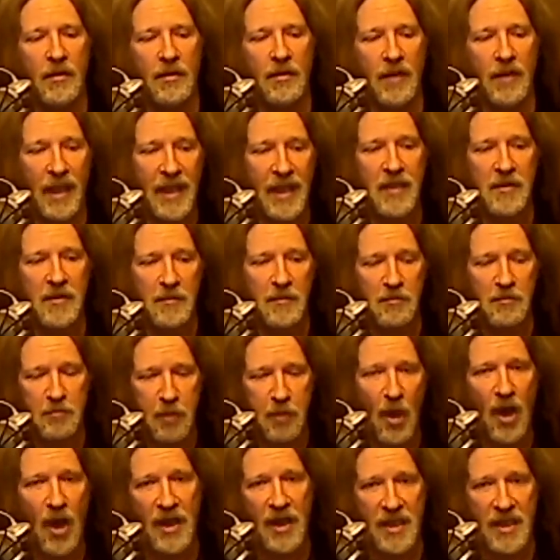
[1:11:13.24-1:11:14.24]
light
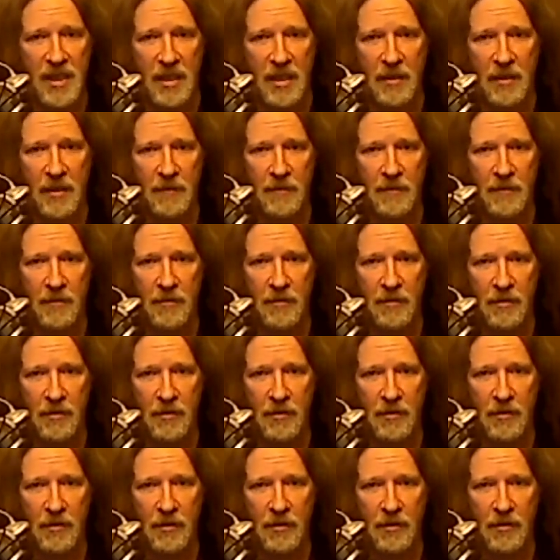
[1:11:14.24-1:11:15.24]
body
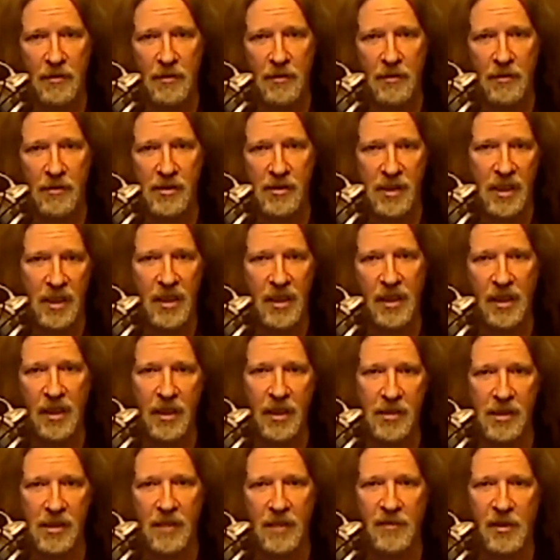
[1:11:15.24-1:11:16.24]
sitting in
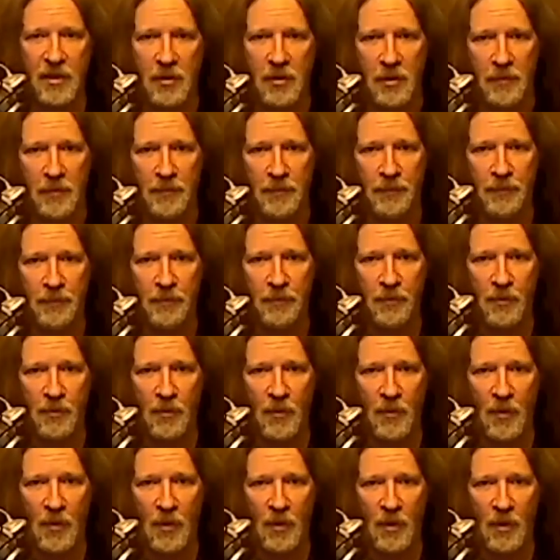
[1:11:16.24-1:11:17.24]
his living room
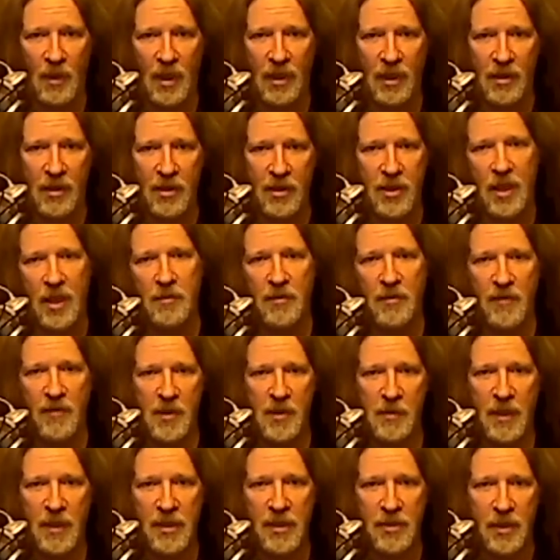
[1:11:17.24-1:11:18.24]
in the shape of a
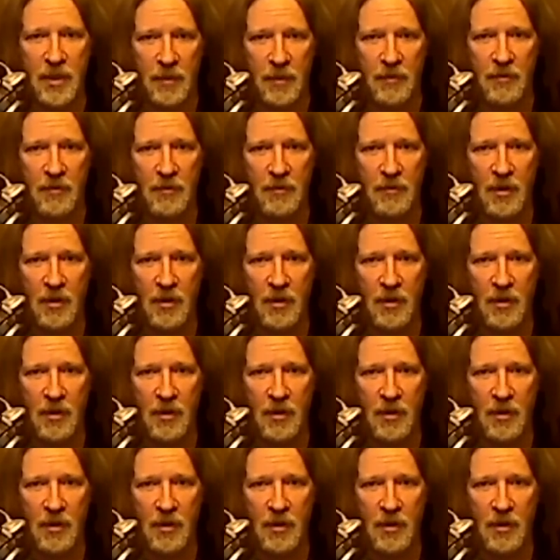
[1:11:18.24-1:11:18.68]
spaceship.